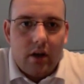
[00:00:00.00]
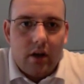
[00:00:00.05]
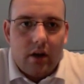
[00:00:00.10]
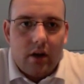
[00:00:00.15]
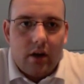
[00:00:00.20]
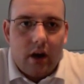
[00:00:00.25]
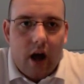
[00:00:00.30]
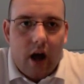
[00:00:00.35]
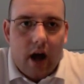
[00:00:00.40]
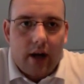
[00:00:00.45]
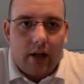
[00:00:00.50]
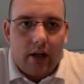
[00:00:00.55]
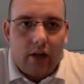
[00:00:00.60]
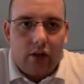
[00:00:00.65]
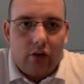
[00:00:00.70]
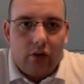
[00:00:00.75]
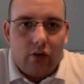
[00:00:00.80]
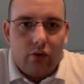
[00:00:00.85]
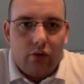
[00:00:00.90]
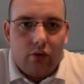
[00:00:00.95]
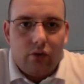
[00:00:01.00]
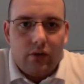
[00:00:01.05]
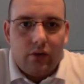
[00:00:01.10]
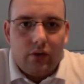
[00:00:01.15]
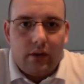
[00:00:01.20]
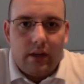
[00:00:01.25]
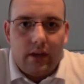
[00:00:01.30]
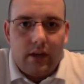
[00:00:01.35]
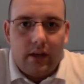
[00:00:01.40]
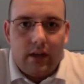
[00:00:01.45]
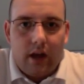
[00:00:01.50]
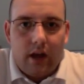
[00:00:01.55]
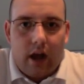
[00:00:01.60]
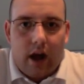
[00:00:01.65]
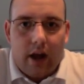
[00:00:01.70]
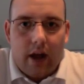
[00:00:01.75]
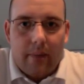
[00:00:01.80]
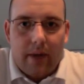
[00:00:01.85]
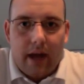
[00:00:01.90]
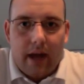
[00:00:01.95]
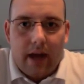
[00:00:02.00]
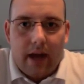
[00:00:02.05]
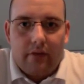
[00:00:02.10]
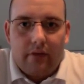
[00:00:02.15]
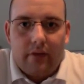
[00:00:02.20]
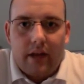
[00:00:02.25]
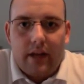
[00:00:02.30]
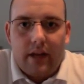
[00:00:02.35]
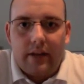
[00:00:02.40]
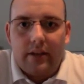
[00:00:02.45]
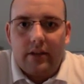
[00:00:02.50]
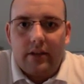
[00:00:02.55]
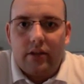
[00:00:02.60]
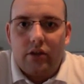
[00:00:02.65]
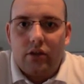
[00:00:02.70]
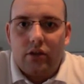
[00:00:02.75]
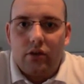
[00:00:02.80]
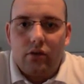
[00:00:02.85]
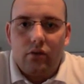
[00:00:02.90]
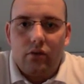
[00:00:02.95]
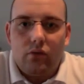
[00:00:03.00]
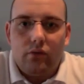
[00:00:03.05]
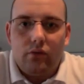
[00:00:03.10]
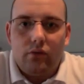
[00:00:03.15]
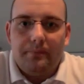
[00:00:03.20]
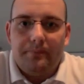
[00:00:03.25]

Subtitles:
not use the iPad event to